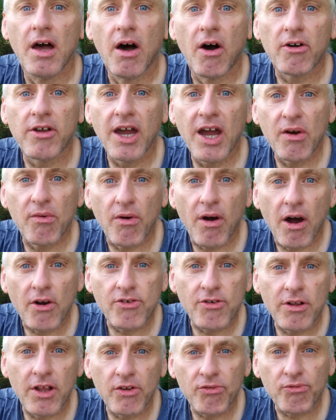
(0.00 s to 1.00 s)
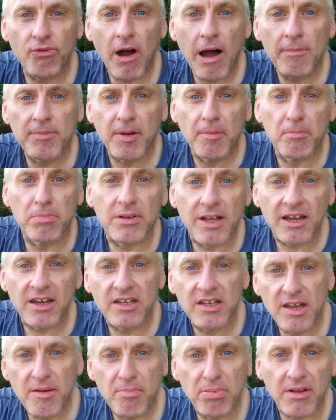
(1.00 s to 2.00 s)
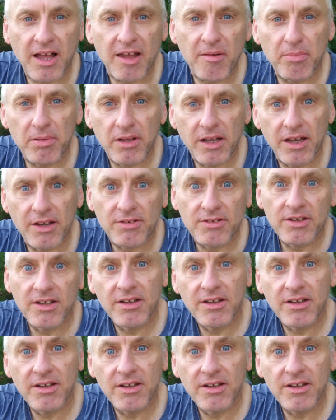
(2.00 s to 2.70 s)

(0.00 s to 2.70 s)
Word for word: "Okay, Roger, let's rob the blankety-blank place."